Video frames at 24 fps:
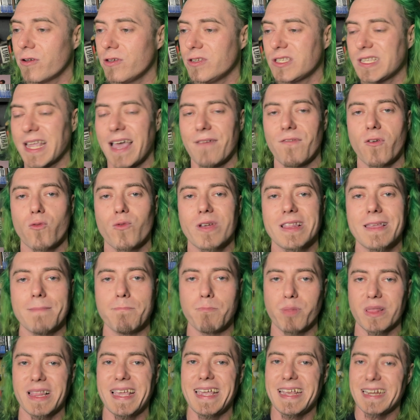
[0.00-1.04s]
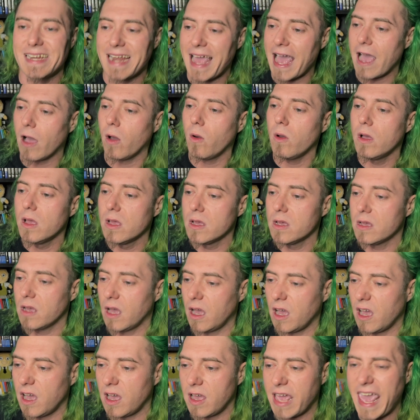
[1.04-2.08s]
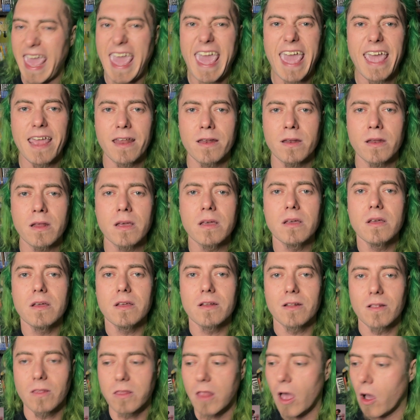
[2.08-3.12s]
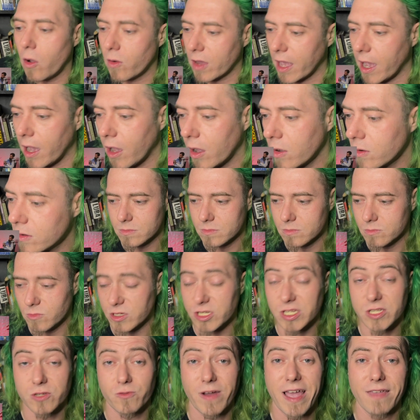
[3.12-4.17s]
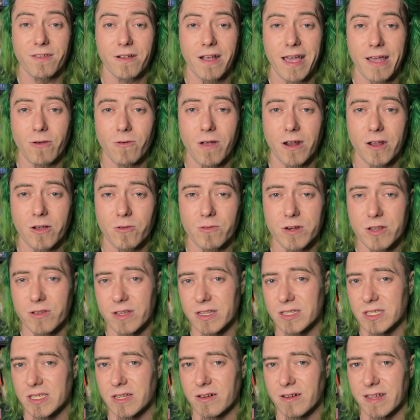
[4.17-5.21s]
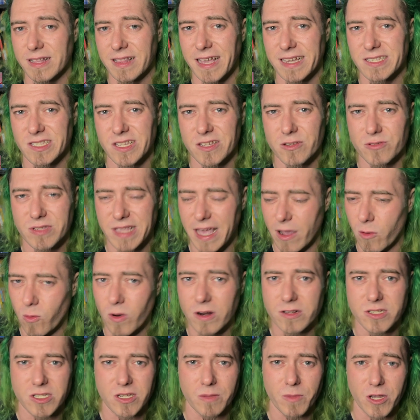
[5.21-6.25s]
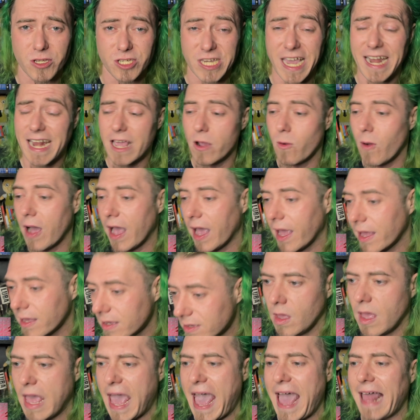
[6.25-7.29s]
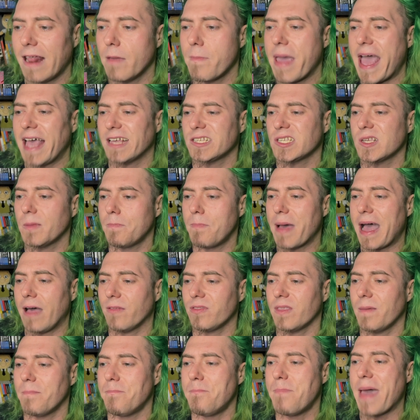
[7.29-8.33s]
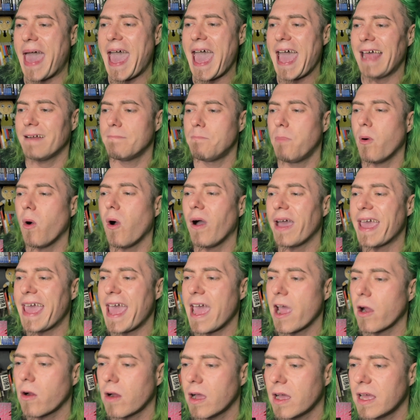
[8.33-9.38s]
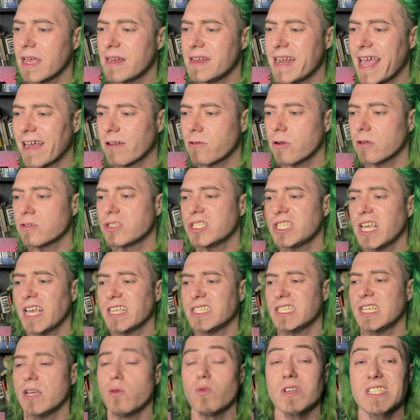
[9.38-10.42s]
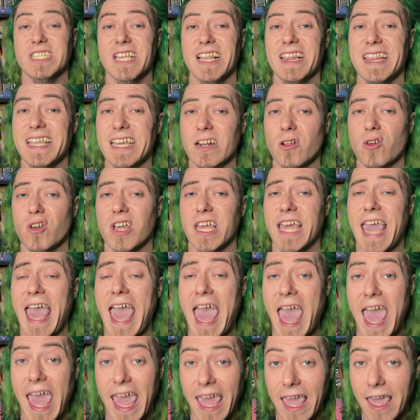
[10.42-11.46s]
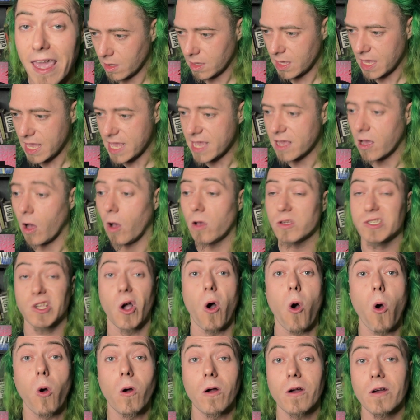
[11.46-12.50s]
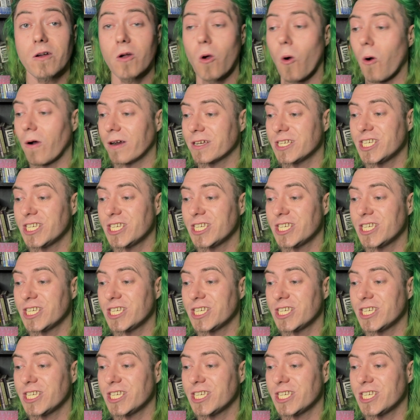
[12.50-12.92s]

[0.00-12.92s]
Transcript: used to have a really blinged out N logo, which is rather ironic when you consider he likes to use that word so much. Anyway, Adam asks about the bad boy era, and Necro says it was a little gay. He calls horrorcore